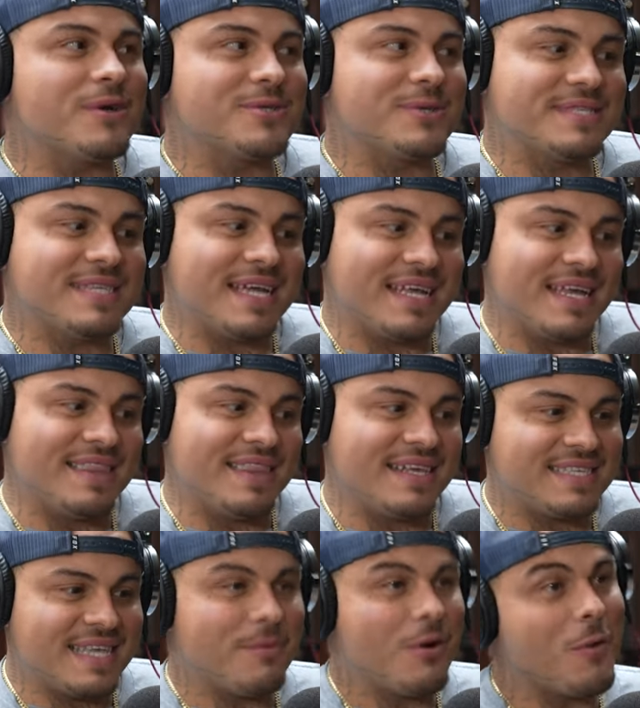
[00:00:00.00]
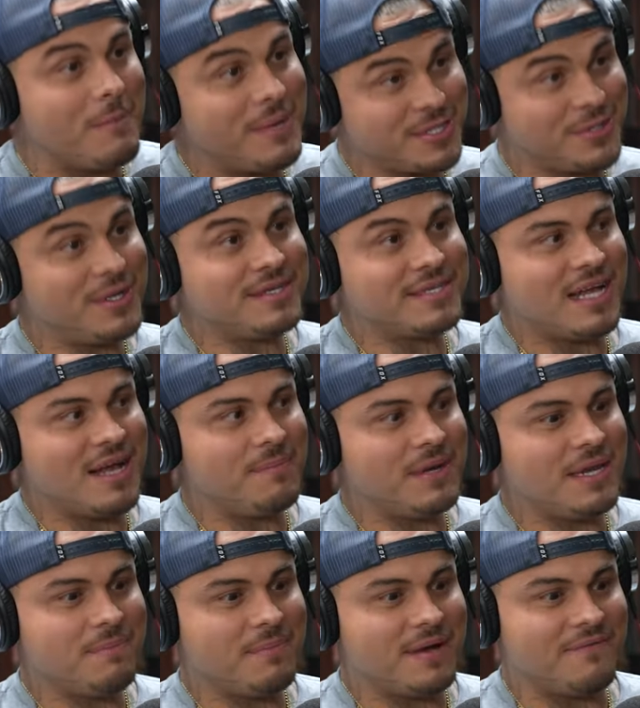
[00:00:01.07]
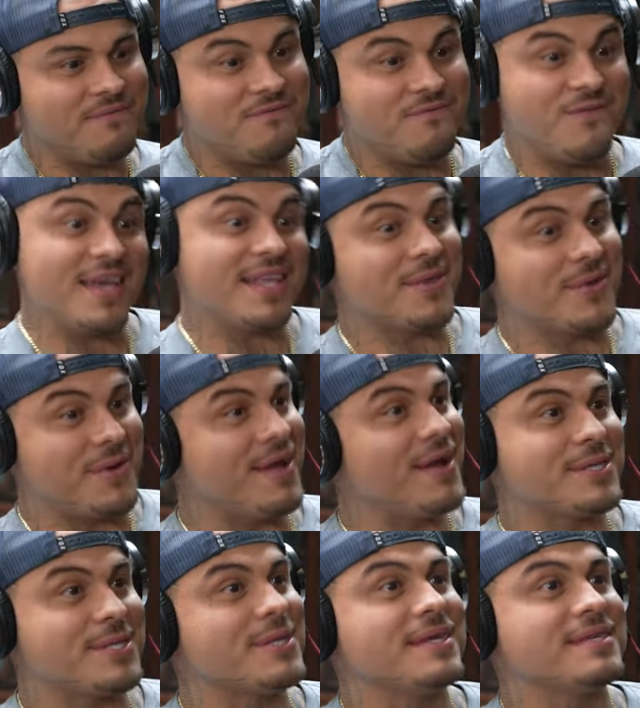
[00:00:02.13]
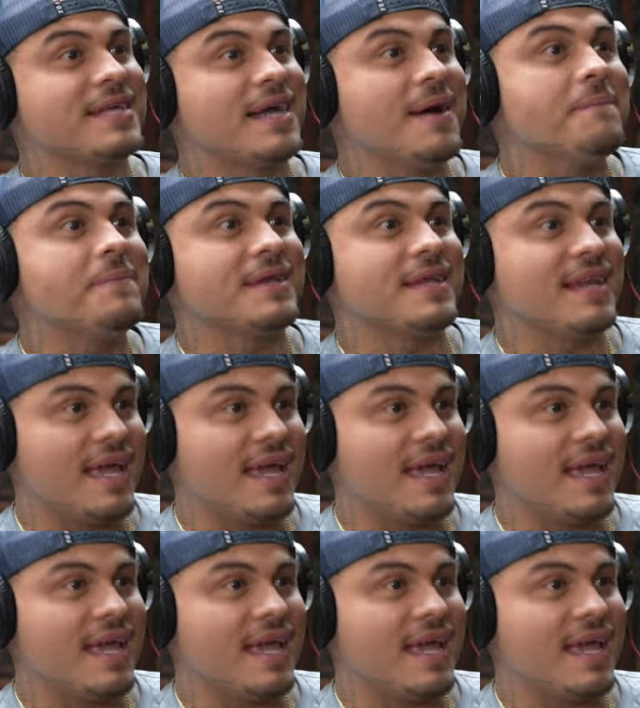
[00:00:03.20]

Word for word: So it's like in that same whole misery loves company, but victory also loves company.